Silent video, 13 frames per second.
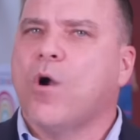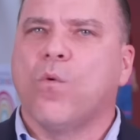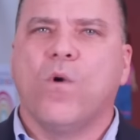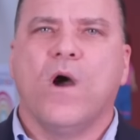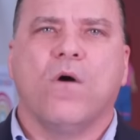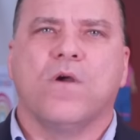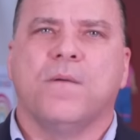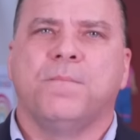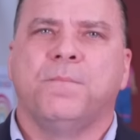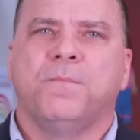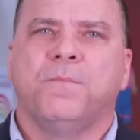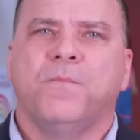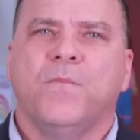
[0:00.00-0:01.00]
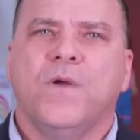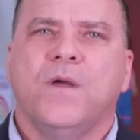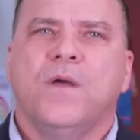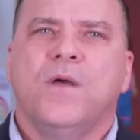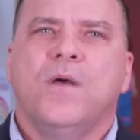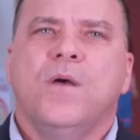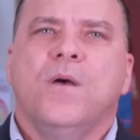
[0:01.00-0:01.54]
are welcome,
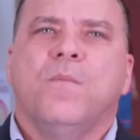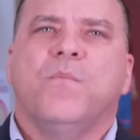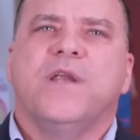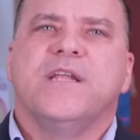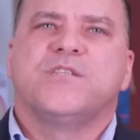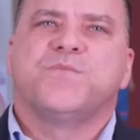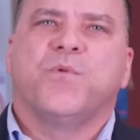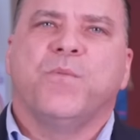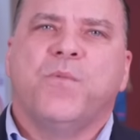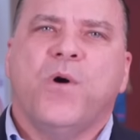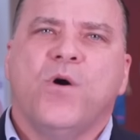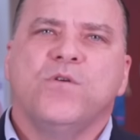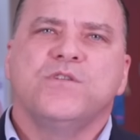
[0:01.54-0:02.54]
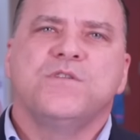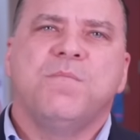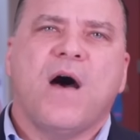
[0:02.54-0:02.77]
but its proposed